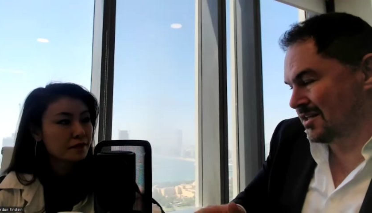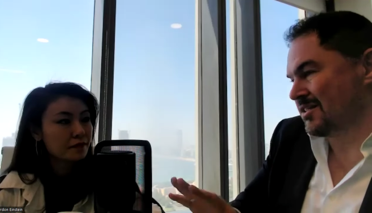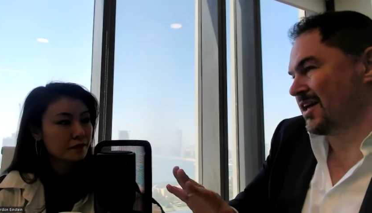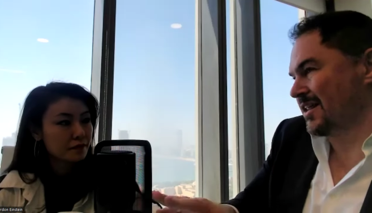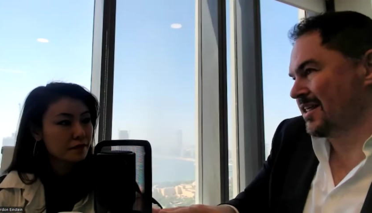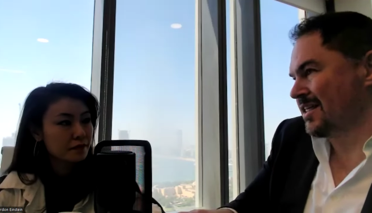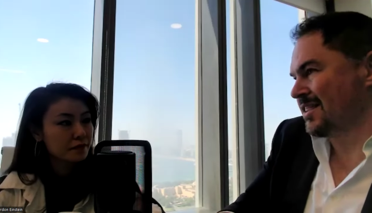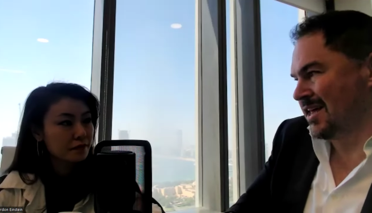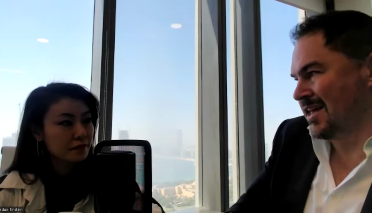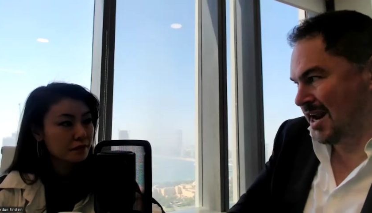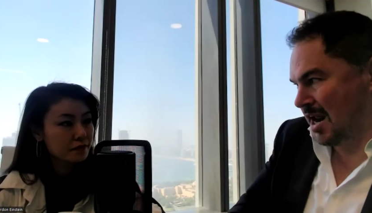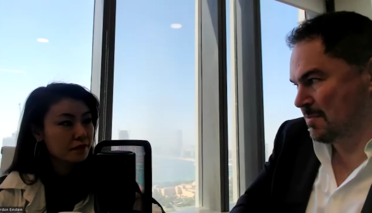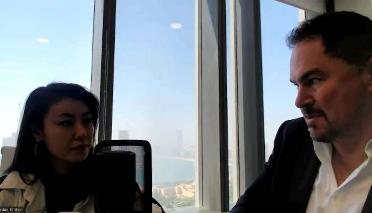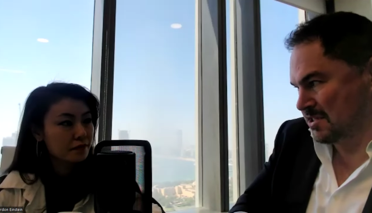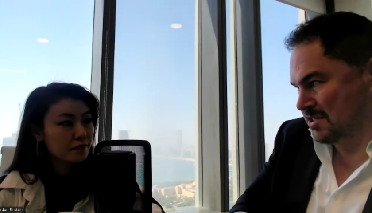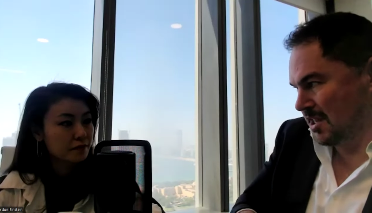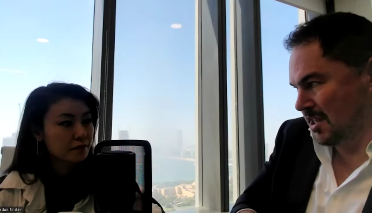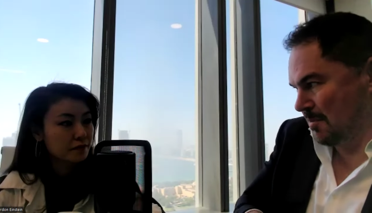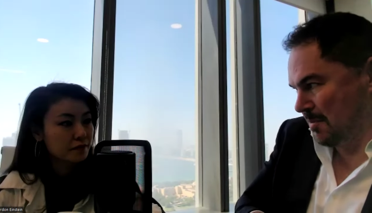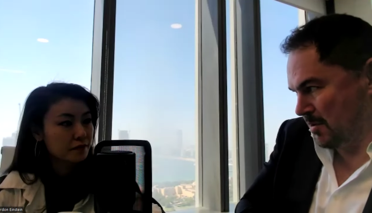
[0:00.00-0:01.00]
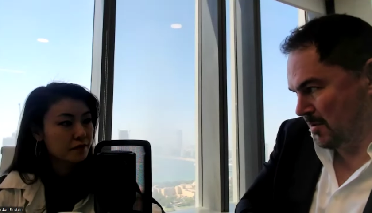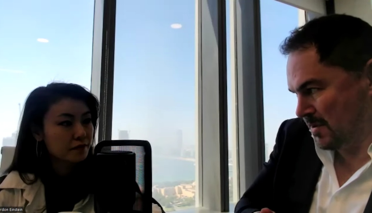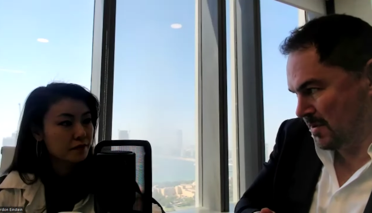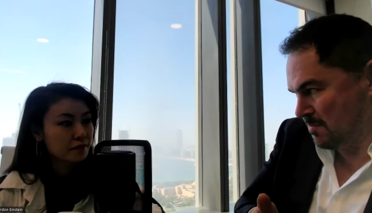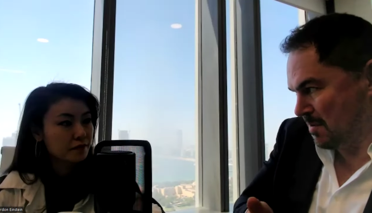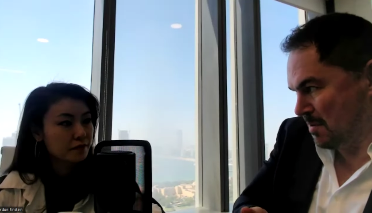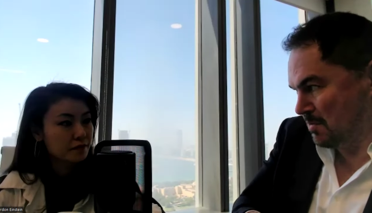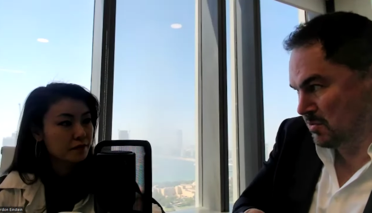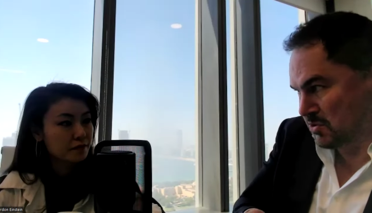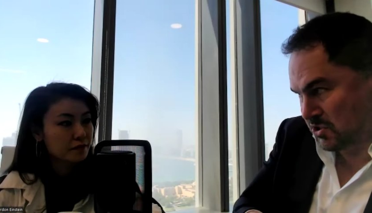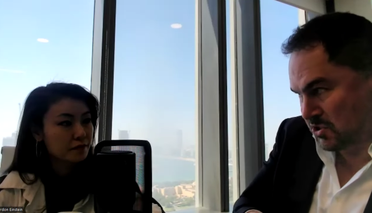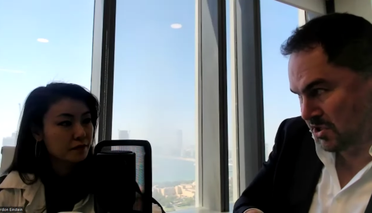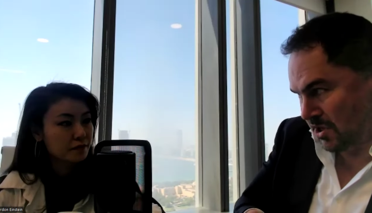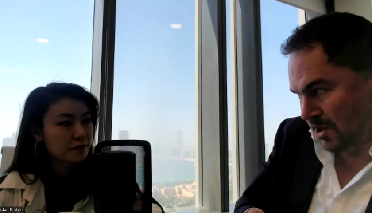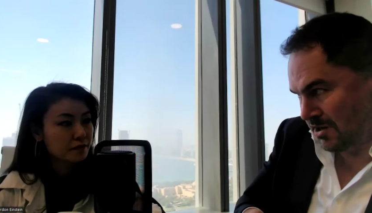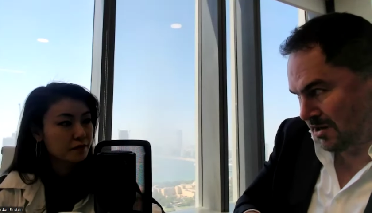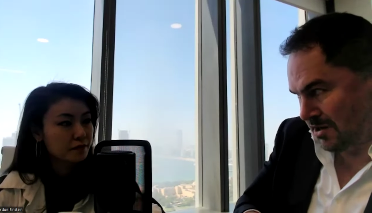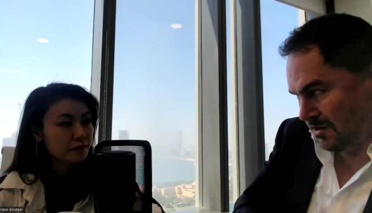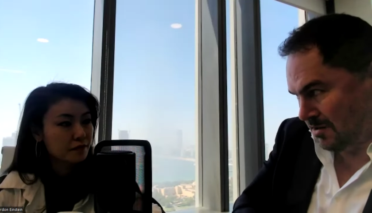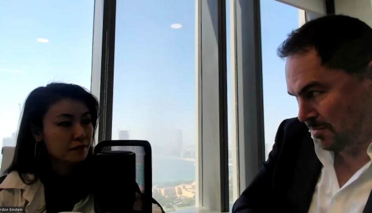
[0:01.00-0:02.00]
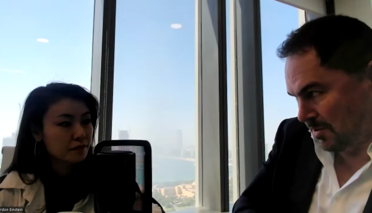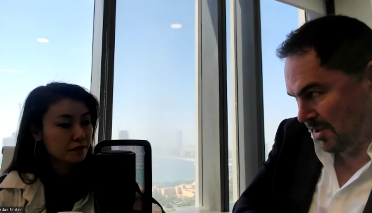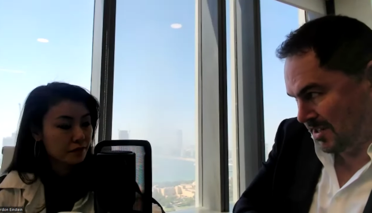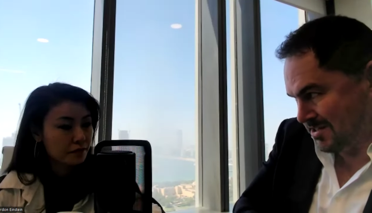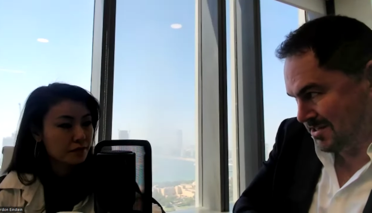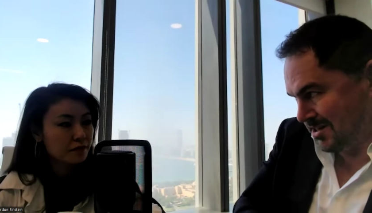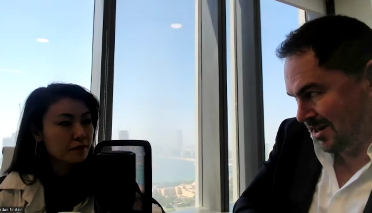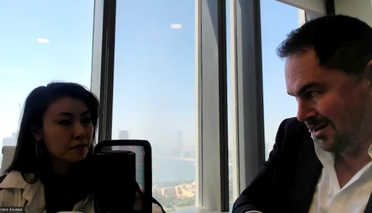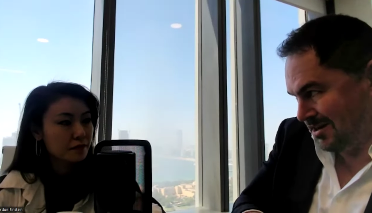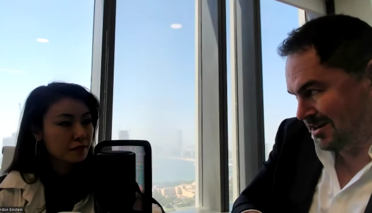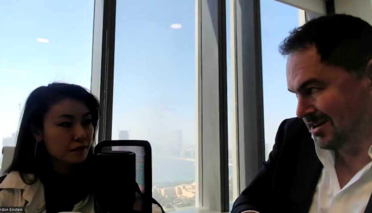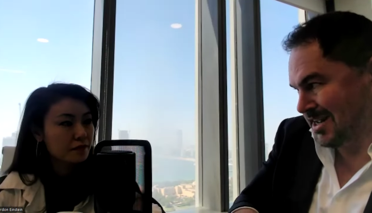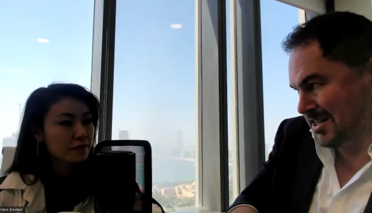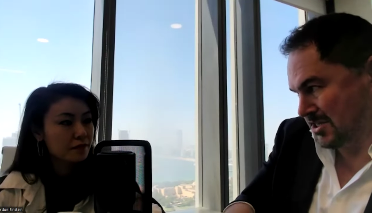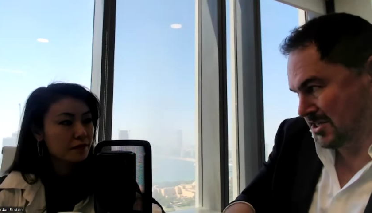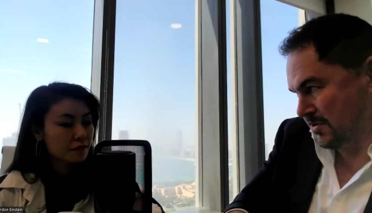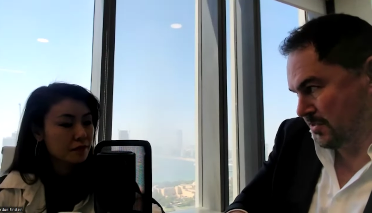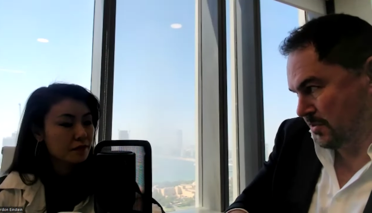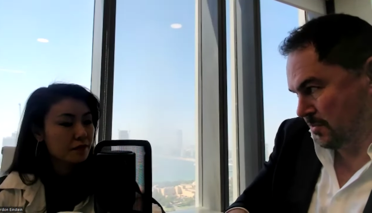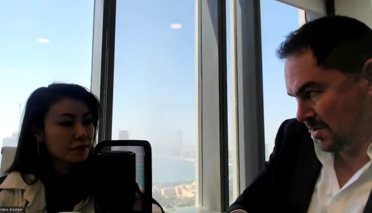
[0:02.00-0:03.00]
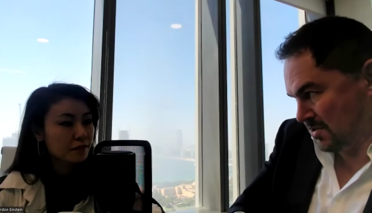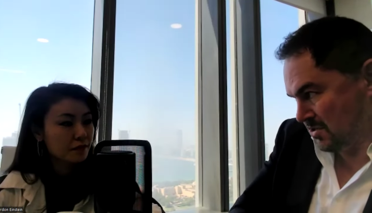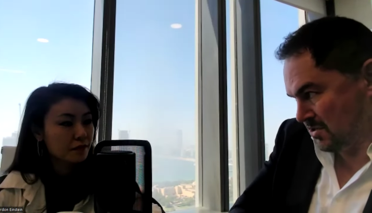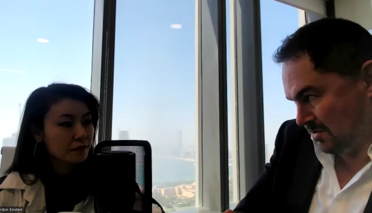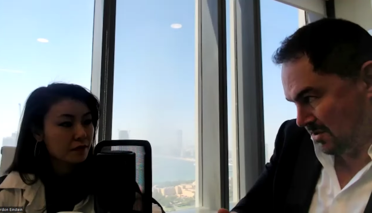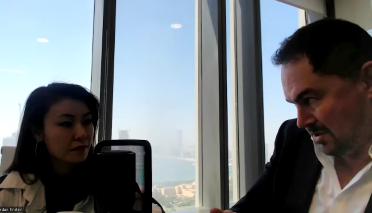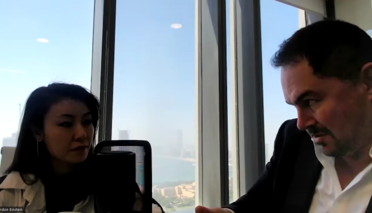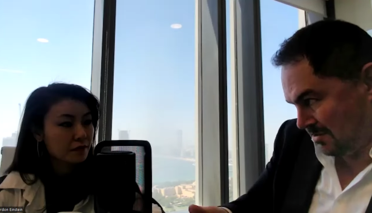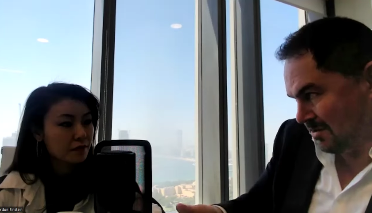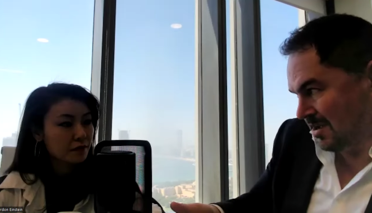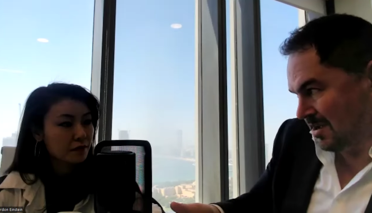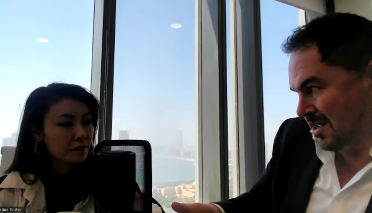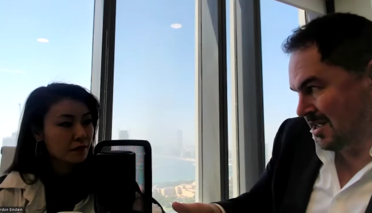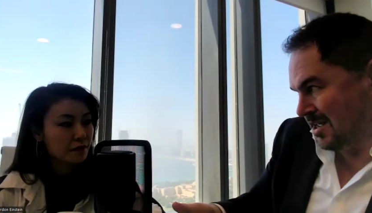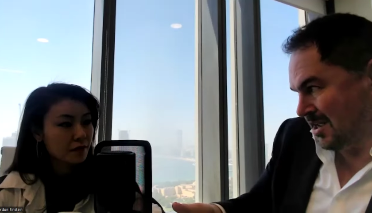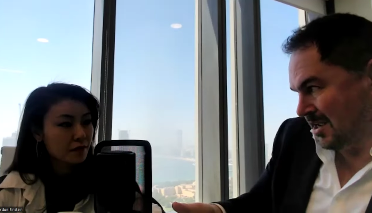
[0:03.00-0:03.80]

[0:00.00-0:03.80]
Speaker 1: that, that happens a lot, by the way. The people who start a place aren't necessarily the ones who can